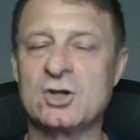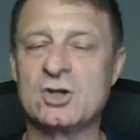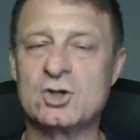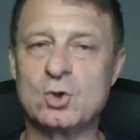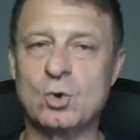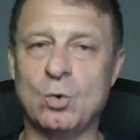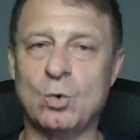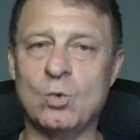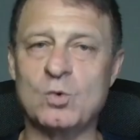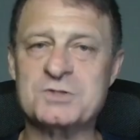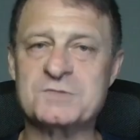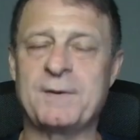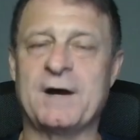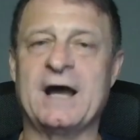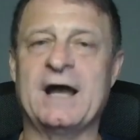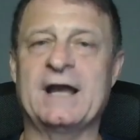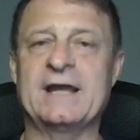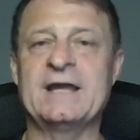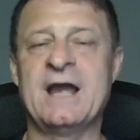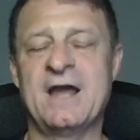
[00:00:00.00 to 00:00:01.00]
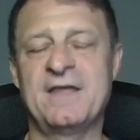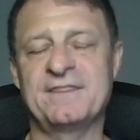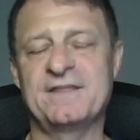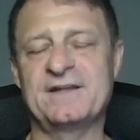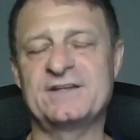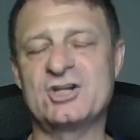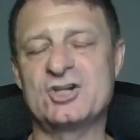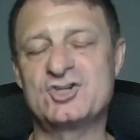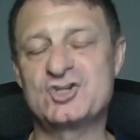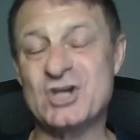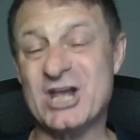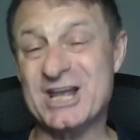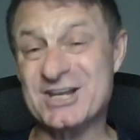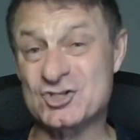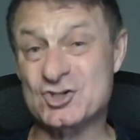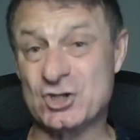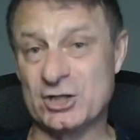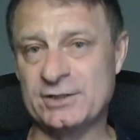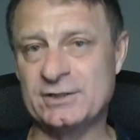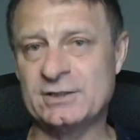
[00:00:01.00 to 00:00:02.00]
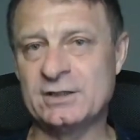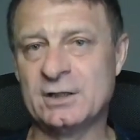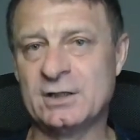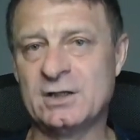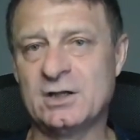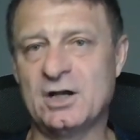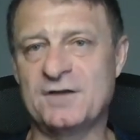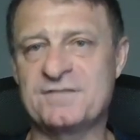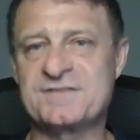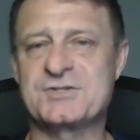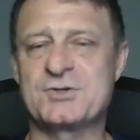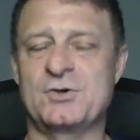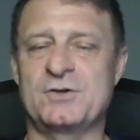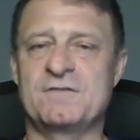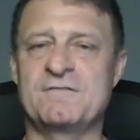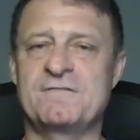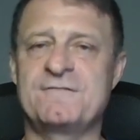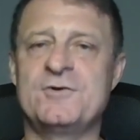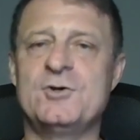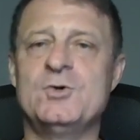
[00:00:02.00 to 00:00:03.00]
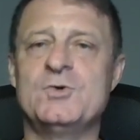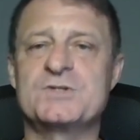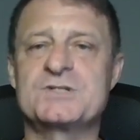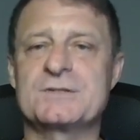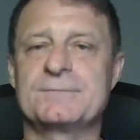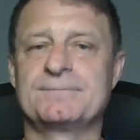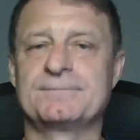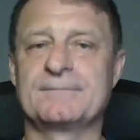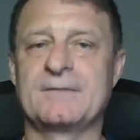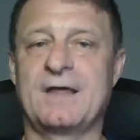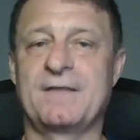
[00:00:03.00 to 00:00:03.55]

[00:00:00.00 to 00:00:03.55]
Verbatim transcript: caused by the digestion of certain foods.